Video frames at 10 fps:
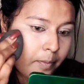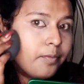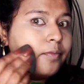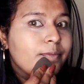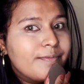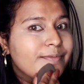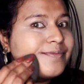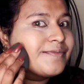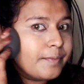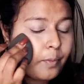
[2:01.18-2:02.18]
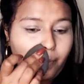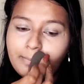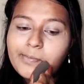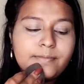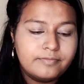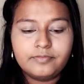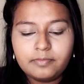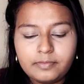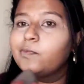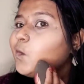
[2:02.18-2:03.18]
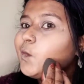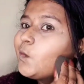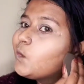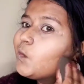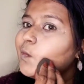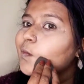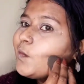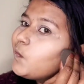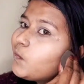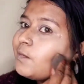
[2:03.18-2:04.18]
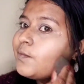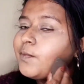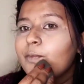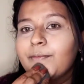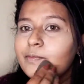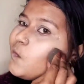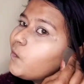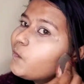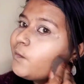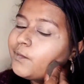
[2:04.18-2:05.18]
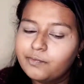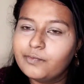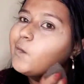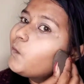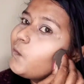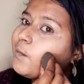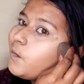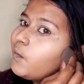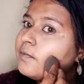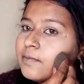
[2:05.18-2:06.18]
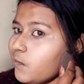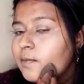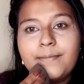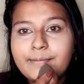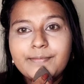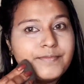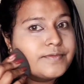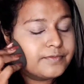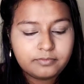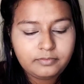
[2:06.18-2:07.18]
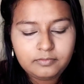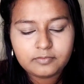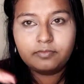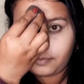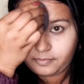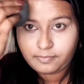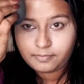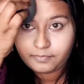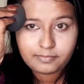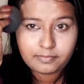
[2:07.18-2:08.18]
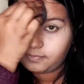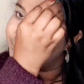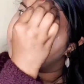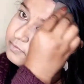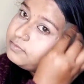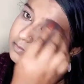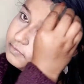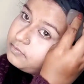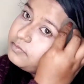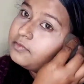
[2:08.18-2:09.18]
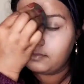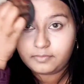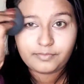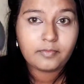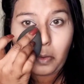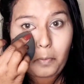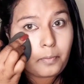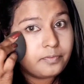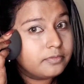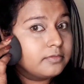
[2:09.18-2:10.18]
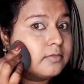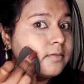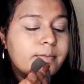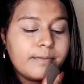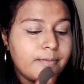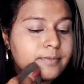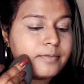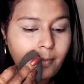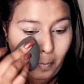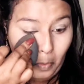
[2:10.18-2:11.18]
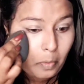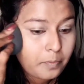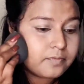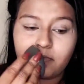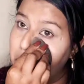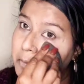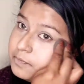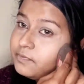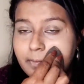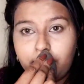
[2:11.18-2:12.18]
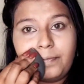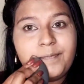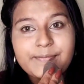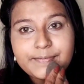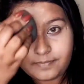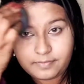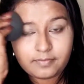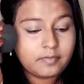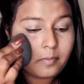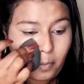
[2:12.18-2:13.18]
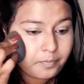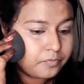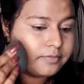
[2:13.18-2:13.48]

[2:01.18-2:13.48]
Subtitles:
Try to go with 1 shade lighter foundation because after you are done with the contour, blush and the rest of your makeup, your foundation may get oxidized and may look a little ashy or